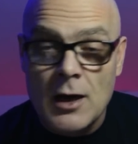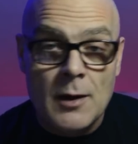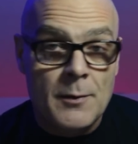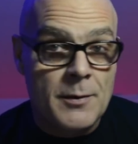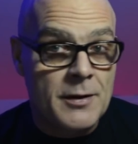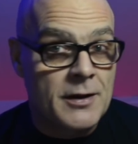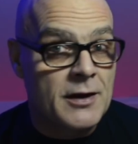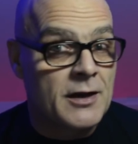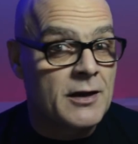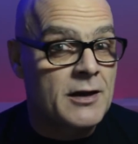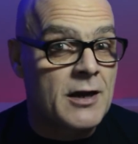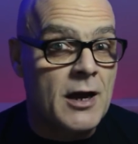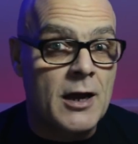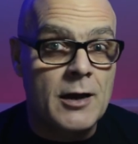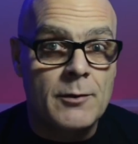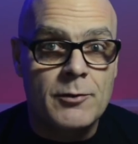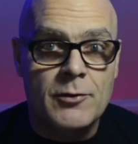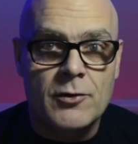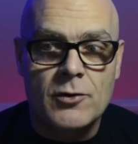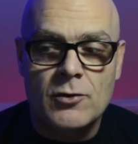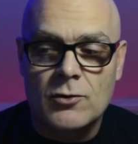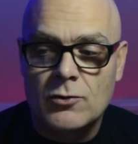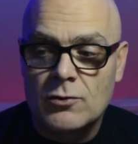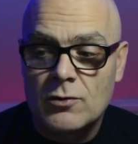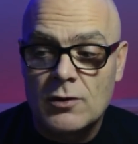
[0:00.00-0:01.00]
Peter
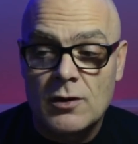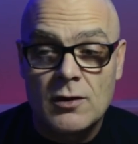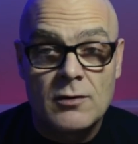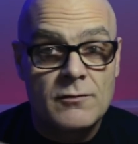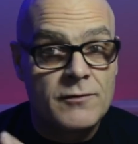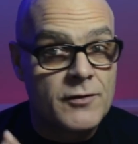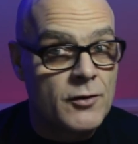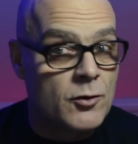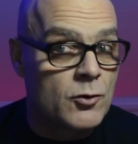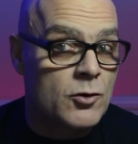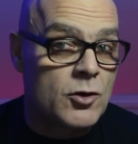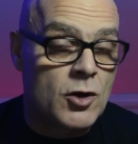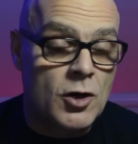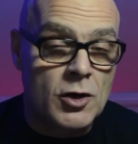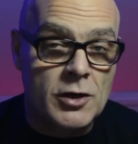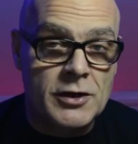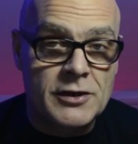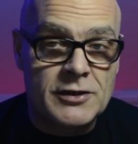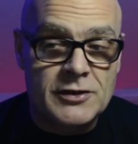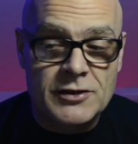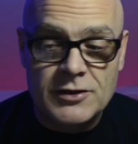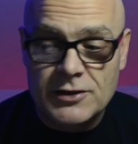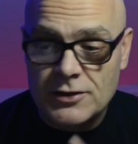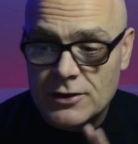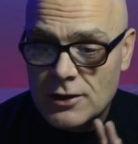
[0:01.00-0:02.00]
Gabriel, Phil
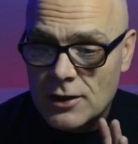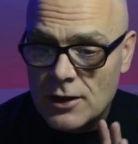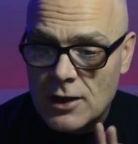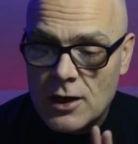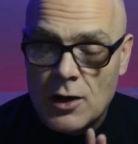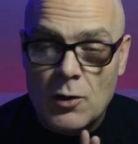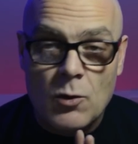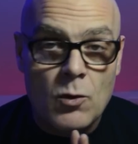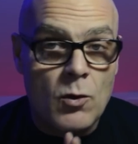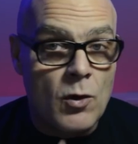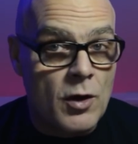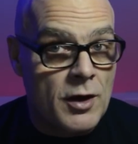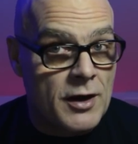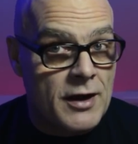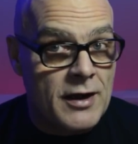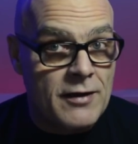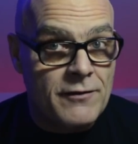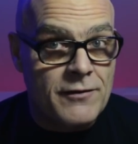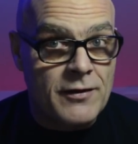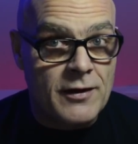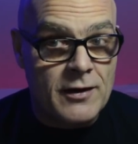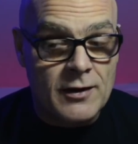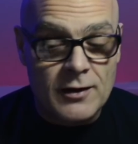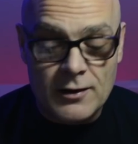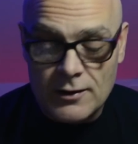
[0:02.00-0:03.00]
Collins,
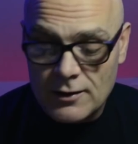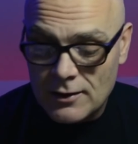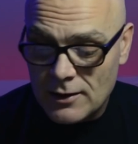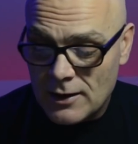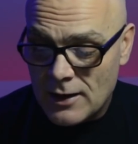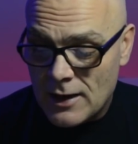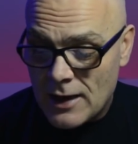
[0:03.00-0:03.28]
whatever,